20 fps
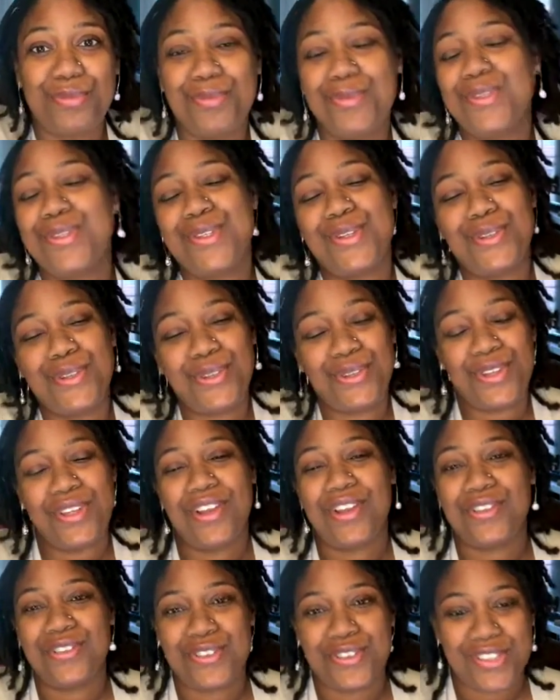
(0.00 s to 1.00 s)
So you can
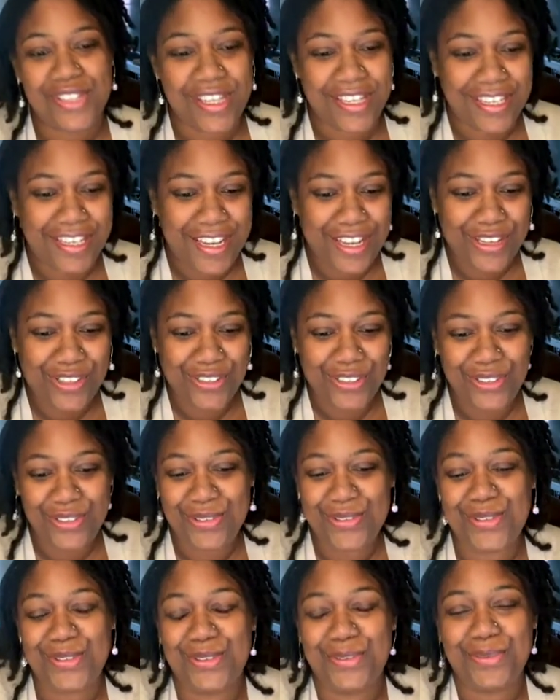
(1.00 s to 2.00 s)
also check it out on
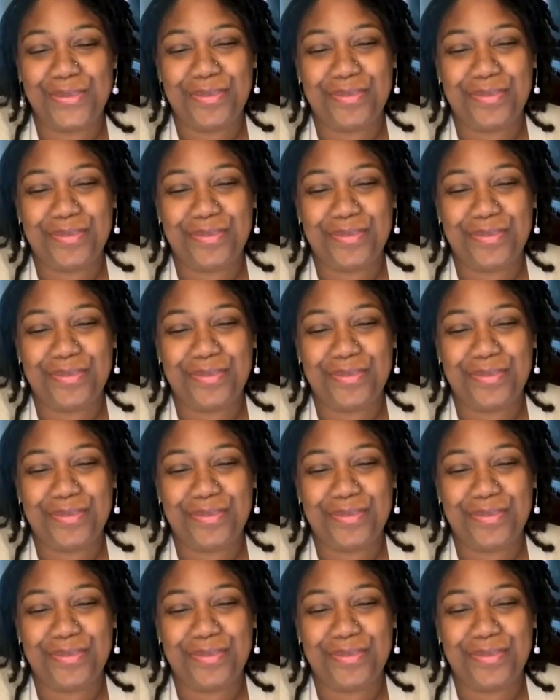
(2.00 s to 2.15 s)
YouTube.